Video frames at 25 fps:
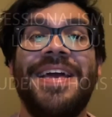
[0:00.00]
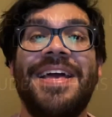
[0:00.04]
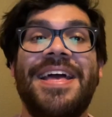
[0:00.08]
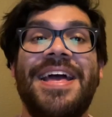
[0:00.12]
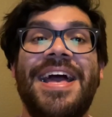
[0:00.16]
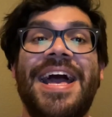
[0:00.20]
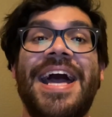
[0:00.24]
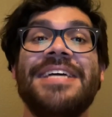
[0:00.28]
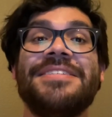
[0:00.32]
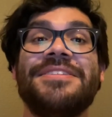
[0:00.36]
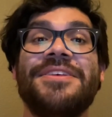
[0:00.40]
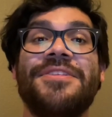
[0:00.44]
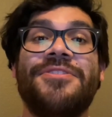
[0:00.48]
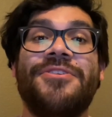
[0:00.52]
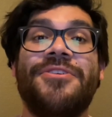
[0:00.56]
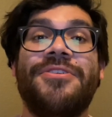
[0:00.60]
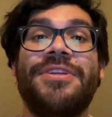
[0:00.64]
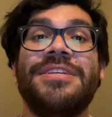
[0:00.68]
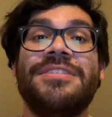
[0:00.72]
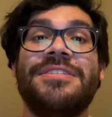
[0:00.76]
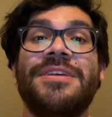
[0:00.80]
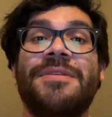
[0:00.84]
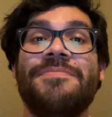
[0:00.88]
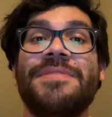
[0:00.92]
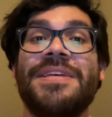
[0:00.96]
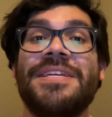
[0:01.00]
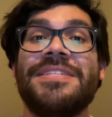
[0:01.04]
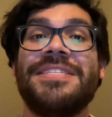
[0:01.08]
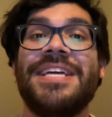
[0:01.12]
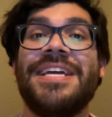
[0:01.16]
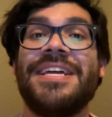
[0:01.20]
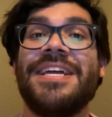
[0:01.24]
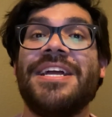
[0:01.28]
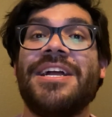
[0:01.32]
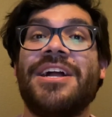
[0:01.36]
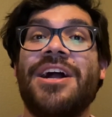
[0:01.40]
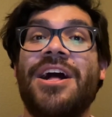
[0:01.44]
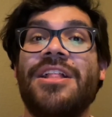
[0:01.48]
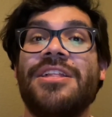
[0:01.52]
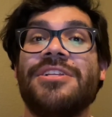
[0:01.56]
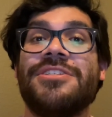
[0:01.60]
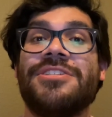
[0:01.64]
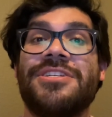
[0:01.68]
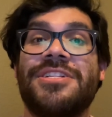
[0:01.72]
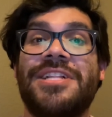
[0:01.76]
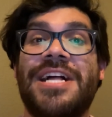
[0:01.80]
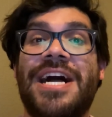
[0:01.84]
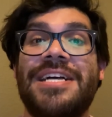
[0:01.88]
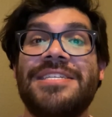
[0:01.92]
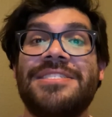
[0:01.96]
As a 30 something taking college
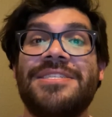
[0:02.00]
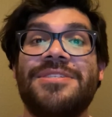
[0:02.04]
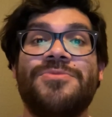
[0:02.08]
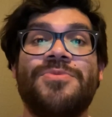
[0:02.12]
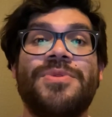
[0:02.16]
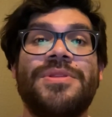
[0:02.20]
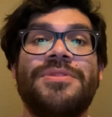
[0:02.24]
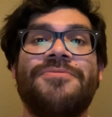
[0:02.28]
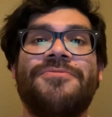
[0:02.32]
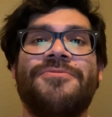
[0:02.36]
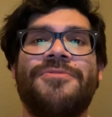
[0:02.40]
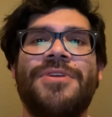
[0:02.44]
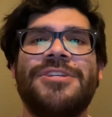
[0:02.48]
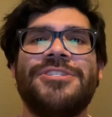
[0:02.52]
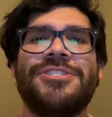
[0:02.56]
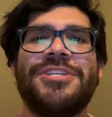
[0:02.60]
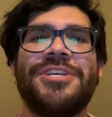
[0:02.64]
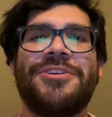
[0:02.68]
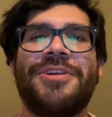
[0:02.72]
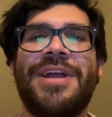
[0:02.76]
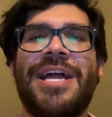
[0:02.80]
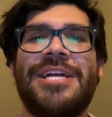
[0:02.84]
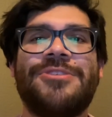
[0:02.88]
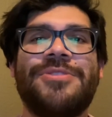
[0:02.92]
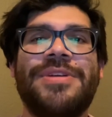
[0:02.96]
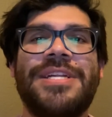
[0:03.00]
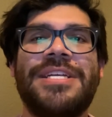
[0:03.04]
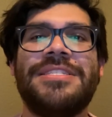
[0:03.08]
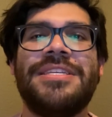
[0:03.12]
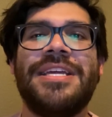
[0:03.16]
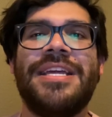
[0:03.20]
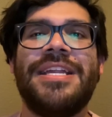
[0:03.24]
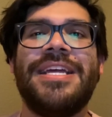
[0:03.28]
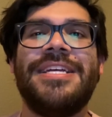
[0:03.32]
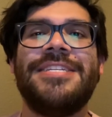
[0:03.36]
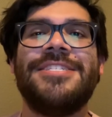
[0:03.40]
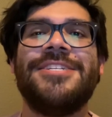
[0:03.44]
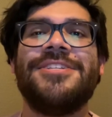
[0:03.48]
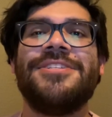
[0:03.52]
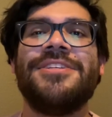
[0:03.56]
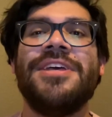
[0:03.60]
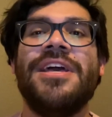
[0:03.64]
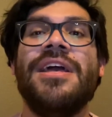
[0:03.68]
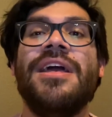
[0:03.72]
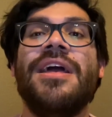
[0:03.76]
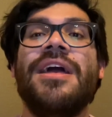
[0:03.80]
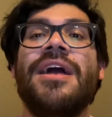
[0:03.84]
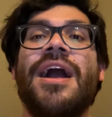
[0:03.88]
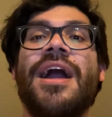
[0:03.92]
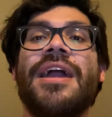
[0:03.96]
classes with freshly graduated teenagers,
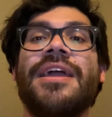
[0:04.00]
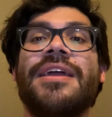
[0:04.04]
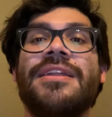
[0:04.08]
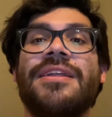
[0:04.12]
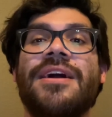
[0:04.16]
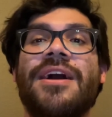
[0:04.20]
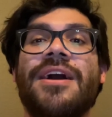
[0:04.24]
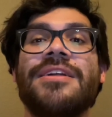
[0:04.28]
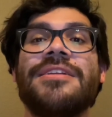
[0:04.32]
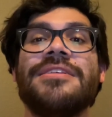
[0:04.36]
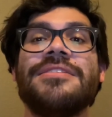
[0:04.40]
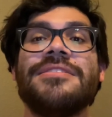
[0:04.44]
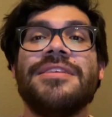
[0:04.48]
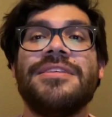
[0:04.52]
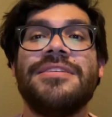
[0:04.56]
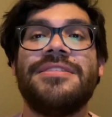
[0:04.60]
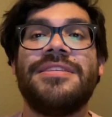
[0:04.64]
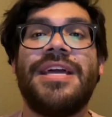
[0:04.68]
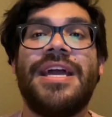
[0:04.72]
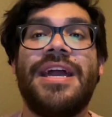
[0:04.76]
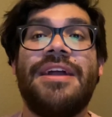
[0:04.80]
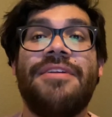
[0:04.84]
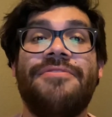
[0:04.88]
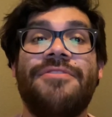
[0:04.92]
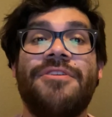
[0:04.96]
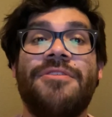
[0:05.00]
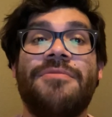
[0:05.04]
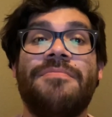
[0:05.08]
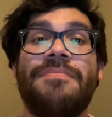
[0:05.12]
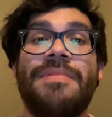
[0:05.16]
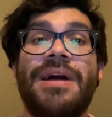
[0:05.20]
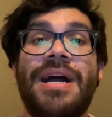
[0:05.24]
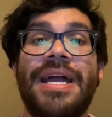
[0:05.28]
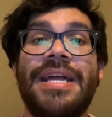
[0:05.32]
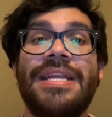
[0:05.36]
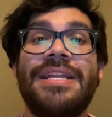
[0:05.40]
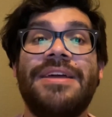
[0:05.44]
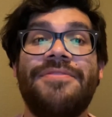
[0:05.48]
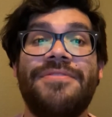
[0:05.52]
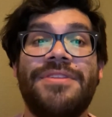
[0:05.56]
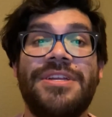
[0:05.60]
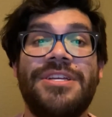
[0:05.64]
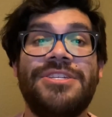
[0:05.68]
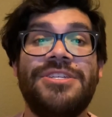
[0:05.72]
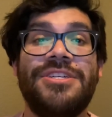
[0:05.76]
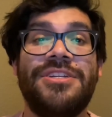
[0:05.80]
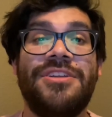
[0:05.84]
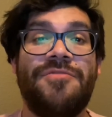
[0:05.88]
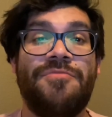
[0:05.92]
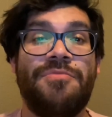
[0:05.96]
I can honestly say I feel my
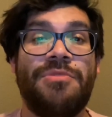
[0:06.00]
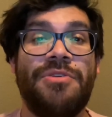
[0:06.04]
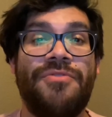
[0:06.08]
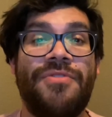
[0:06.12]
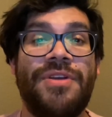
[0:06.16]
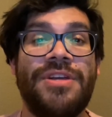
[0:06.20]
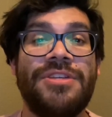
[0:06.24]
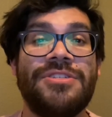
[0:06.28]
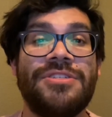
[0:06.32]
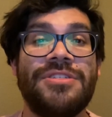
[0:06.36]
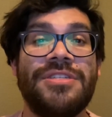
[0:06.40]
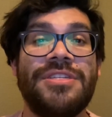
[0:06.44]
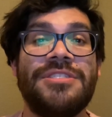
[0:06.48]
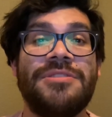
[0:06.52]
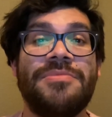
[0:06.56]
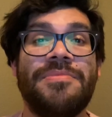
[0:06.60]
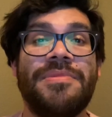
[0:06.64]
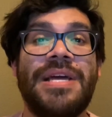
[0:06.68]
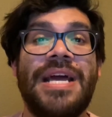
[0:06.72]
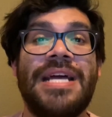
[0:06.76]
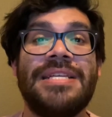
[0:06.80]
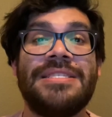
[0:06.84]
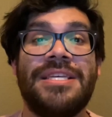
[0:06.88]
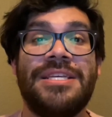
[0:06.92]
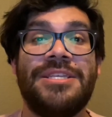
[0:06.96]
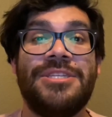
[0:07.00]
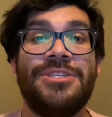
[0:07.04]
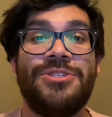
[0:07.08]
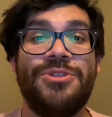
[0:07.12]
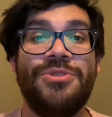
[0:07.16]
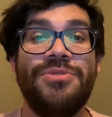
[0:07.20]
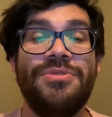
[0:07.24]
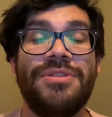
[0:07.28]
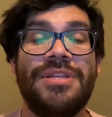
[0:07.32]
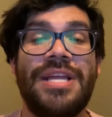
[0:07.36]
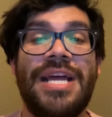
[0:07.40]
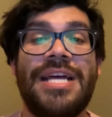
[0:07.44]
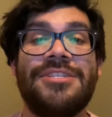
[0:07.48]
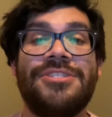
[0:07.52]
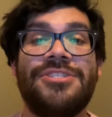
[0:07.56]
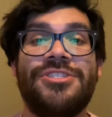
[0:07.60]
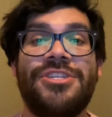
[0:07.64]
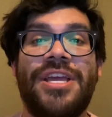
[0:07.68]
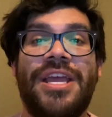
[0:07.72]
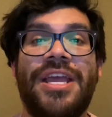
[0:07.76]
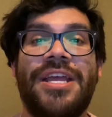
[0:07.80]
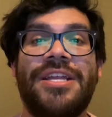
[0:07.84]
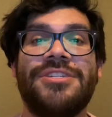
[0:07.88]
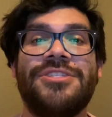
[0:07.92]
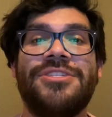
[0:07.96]
definition of professionalism as a student has
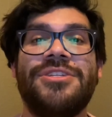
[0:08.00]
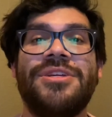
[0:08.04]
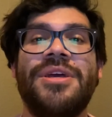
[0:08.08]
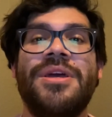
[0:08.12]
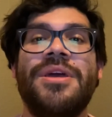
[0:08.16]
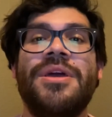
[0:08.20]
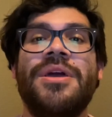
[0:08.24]
changed.